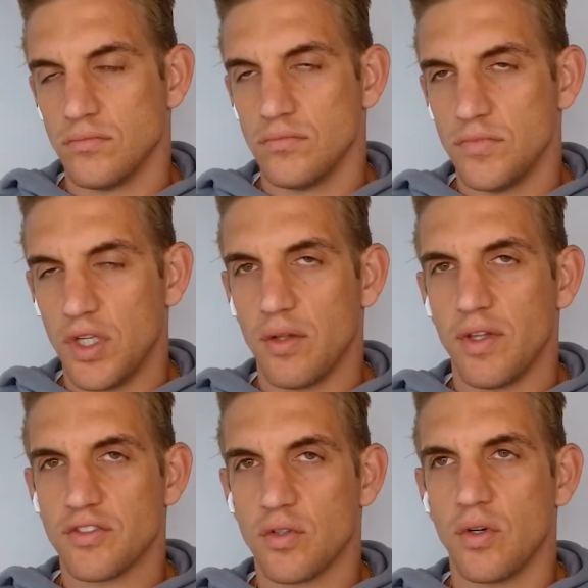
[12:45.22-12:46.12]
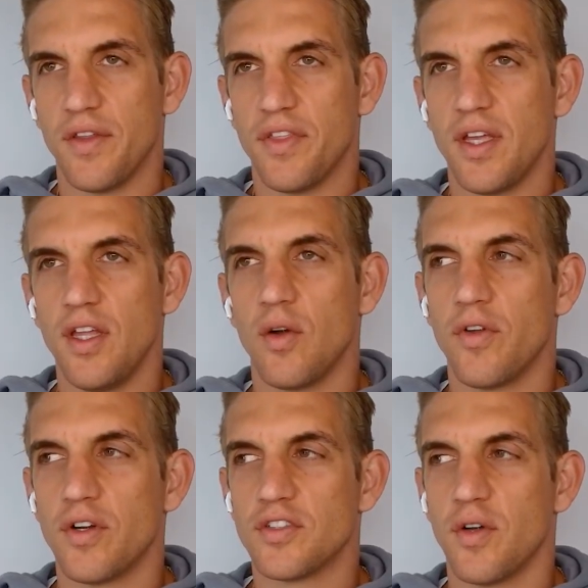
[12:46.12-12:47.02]
Yeah, that's cool. I think,
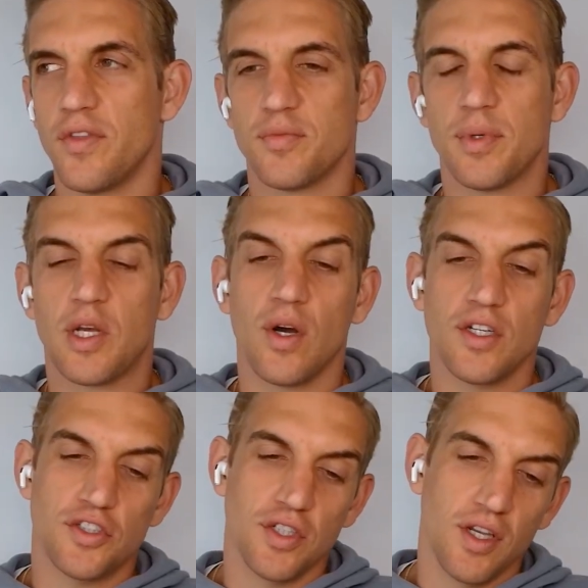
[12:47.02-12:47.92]
there's this big question,